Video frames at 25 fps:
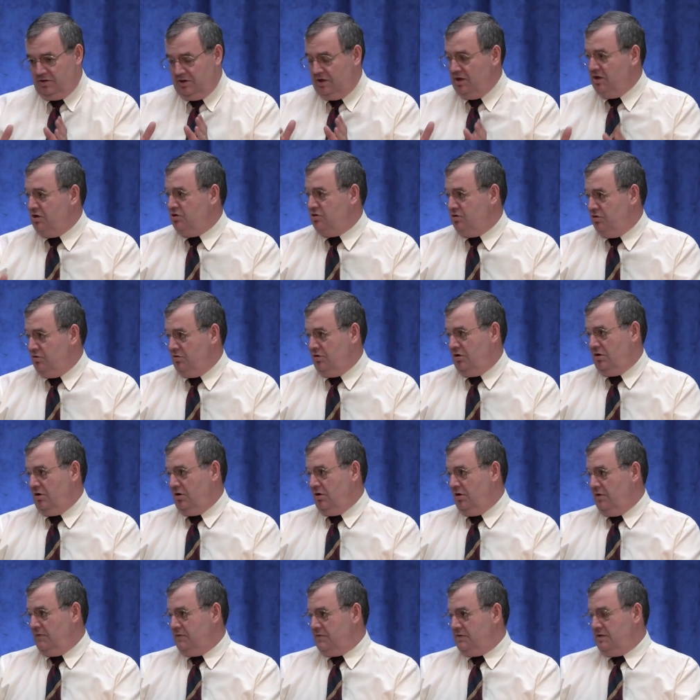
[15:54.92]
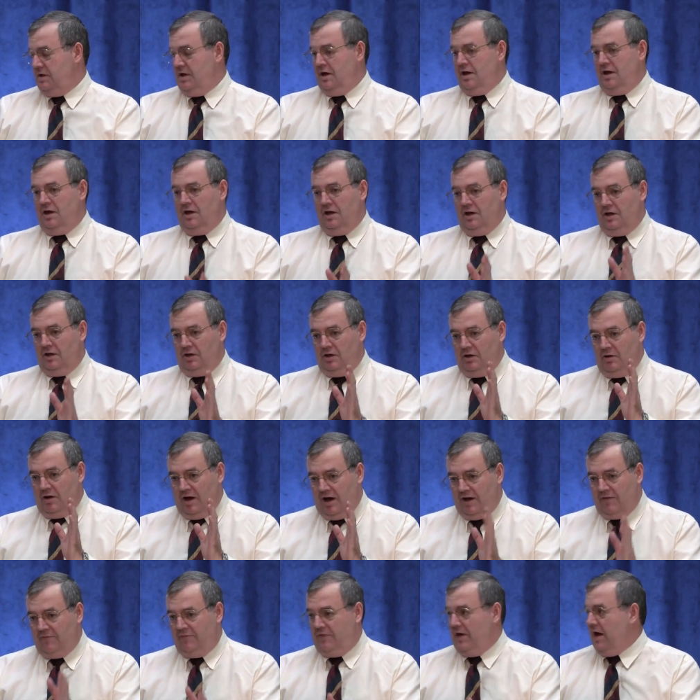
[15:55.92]
there's only two curves. You
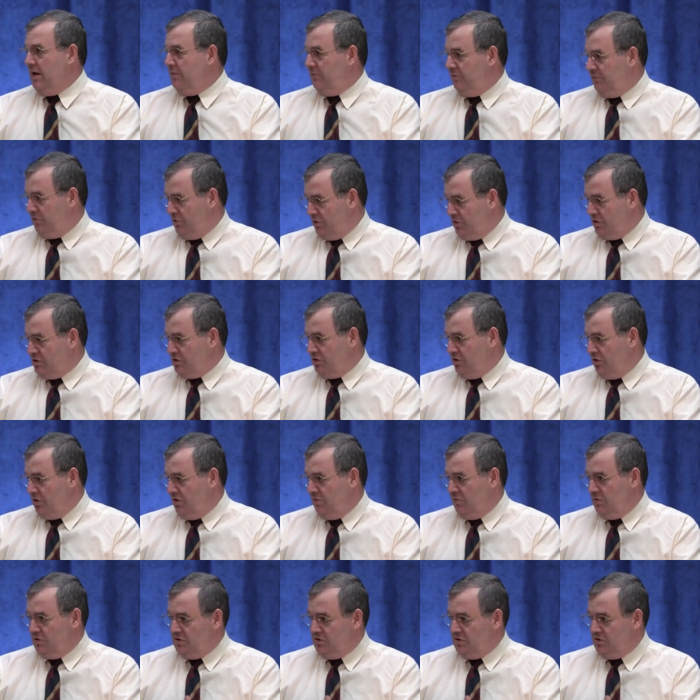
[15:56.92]
have that first curve,